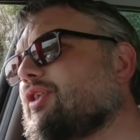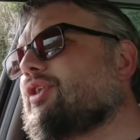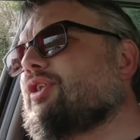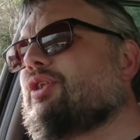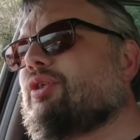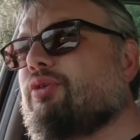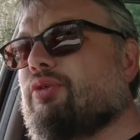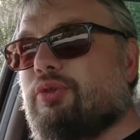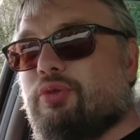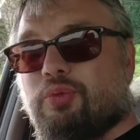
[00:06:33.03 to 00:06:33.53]

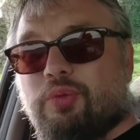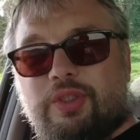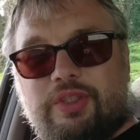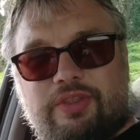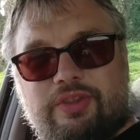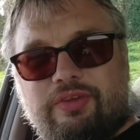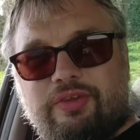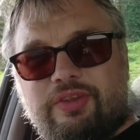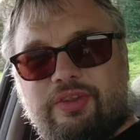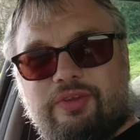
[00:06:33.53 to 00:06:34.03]
huge
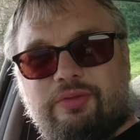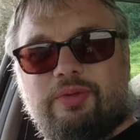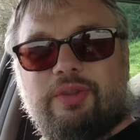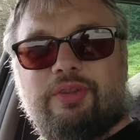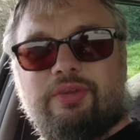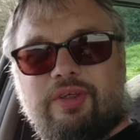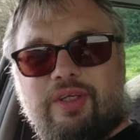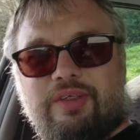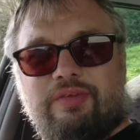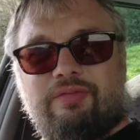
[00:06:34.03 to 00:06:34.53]
windscreen, so a
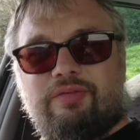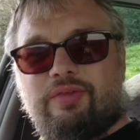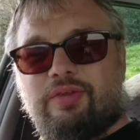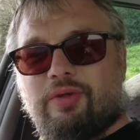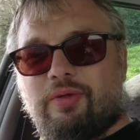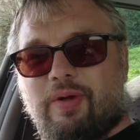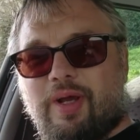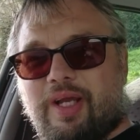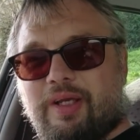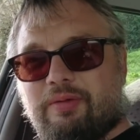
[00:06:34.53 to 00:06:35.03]
great
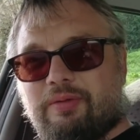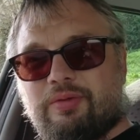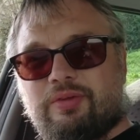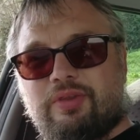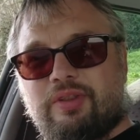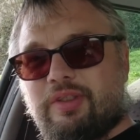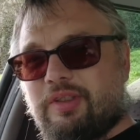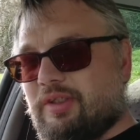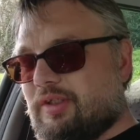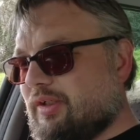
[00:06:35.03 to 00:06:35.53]
view out.